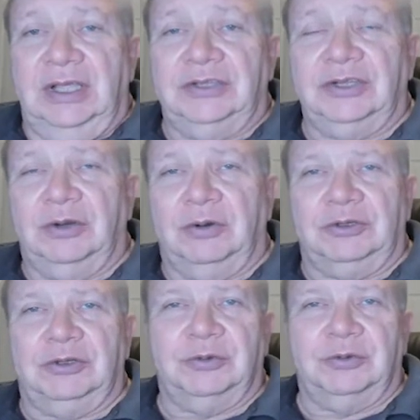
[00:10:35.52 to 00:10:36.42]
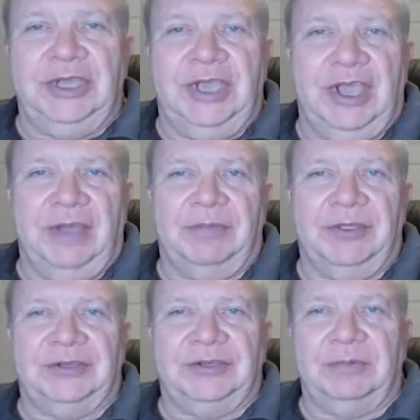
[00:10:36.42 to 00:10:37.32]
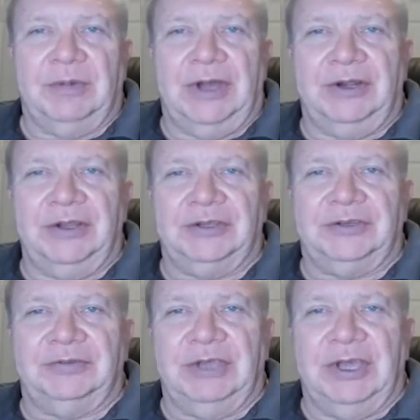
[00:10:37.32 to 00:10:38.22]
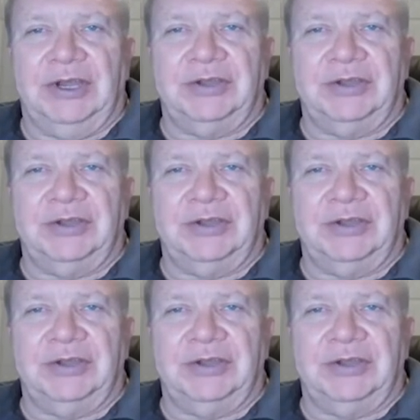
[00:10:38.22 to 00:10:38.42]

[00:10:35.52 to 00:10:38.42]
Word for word: So, to recap this in modernist Vienna,